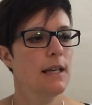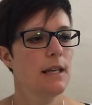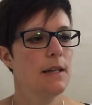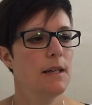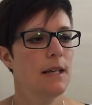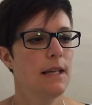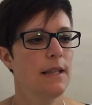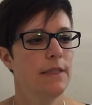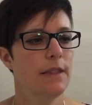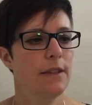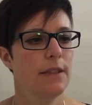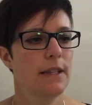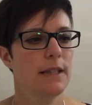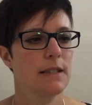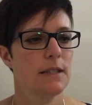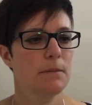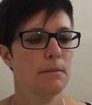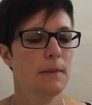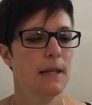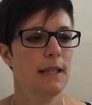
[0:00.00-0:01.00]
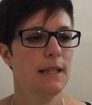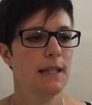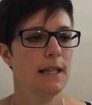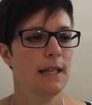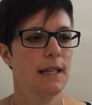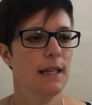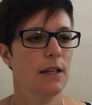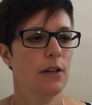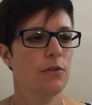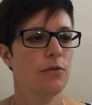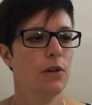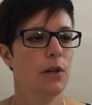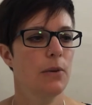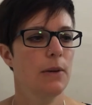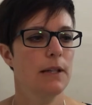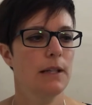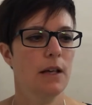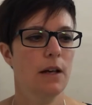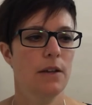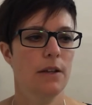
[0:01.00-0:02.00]
it, the things that make it
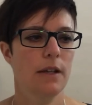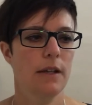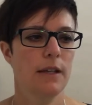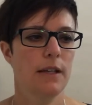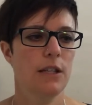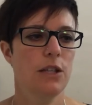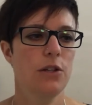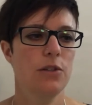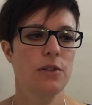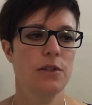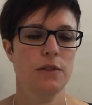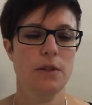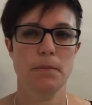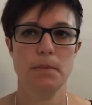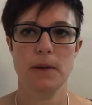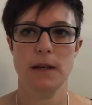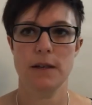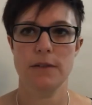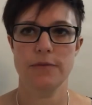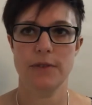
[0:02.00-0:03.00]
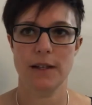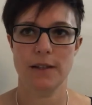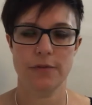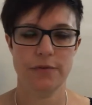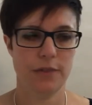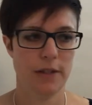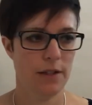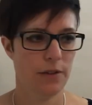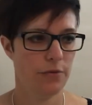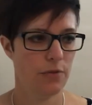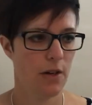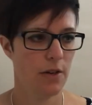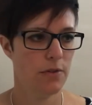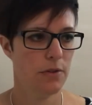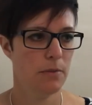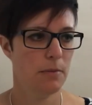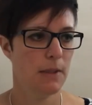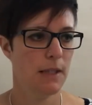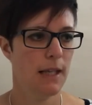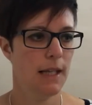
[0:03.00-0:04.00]
heroic are the use of the perfect fifth right
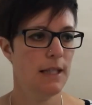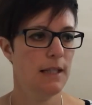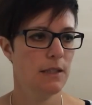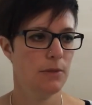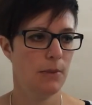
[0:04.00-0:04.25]
from the beginning.